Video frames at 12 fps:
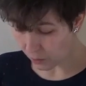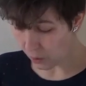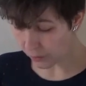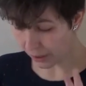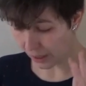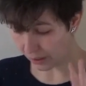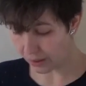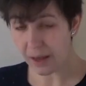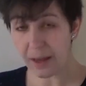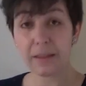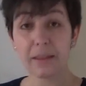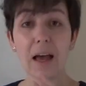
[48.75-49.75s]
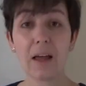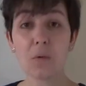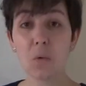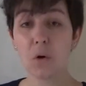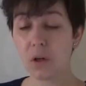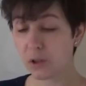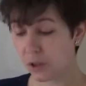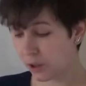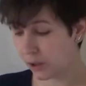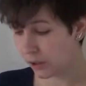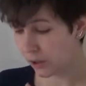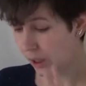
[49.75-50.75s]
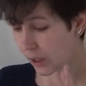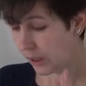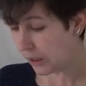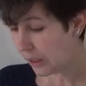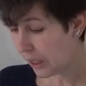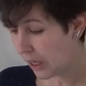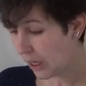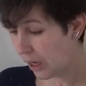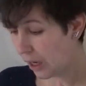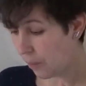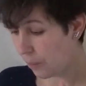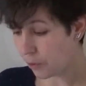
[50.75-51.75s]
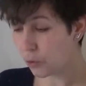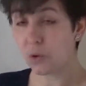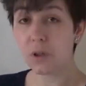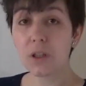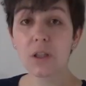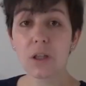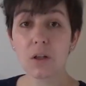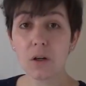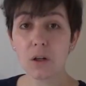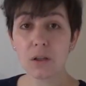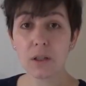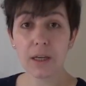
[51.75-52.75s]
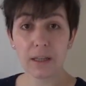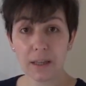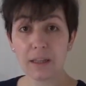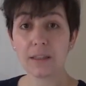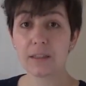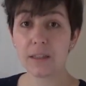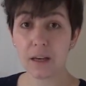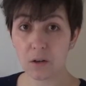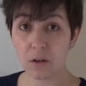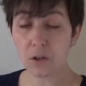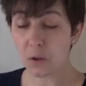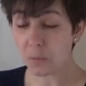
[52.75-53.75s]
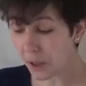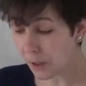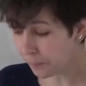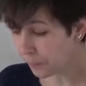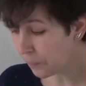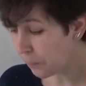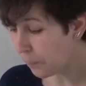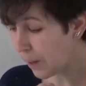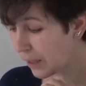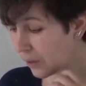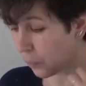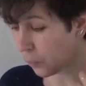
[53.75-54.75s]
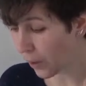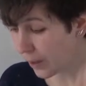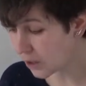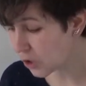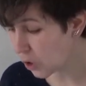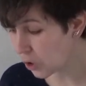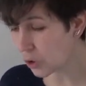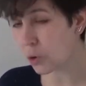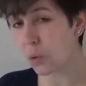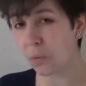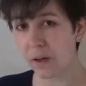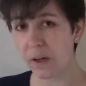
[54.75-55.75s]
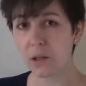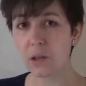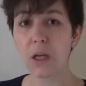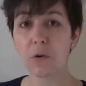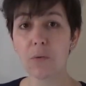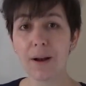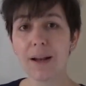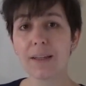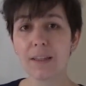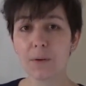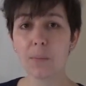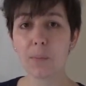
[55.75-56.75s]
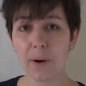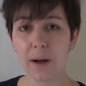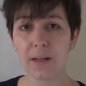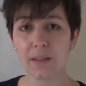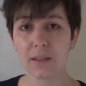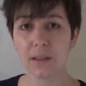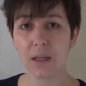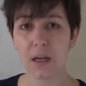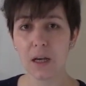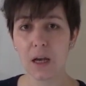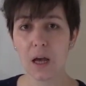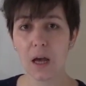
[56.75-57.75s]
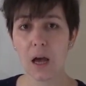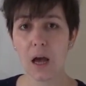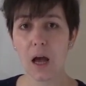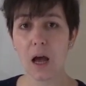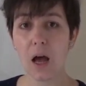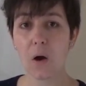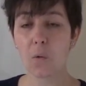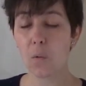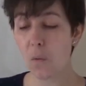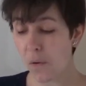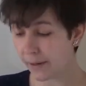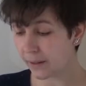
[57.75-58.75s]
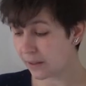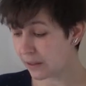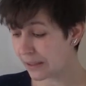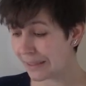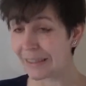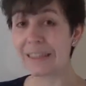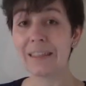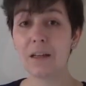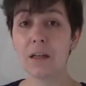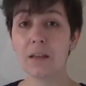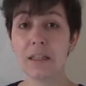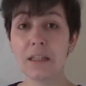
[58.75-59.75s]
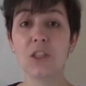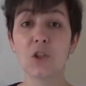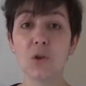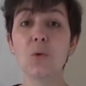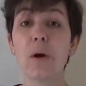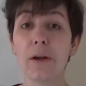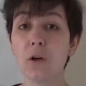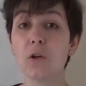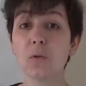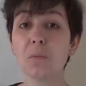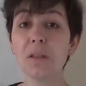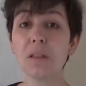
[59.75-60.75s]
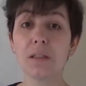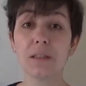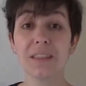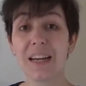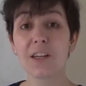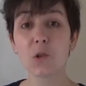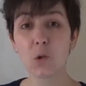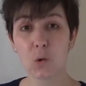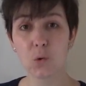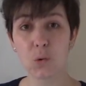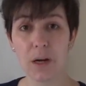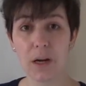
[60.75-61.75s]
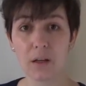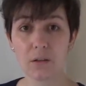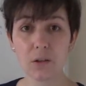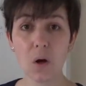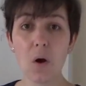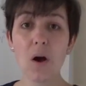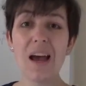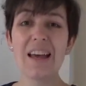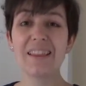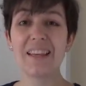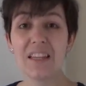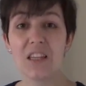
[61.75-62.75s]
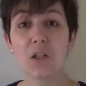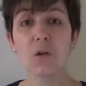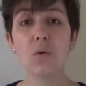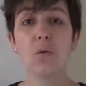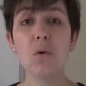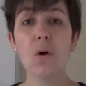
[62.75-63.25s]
okay, that was the opportunity cost in each economy, but what is going to be the relative price when these two economies start to trade? So the new